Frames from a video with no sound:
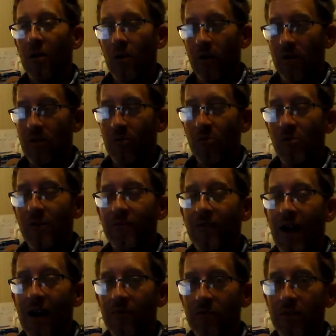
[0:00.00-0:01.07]
or a
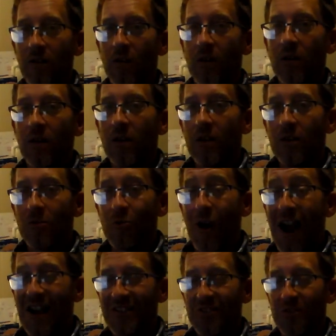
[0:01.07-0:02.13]
2.5 liter
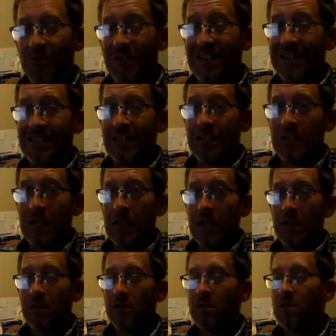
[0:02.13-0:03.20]
Chrysler engine in
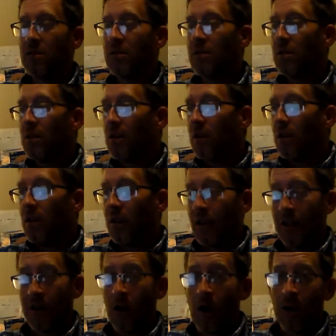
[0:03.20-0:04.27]
it,
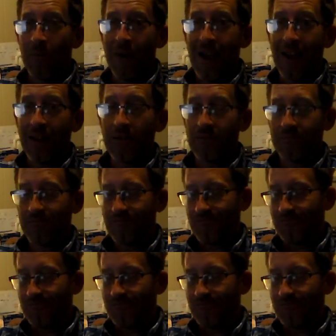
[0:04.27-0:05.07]
and an automatic.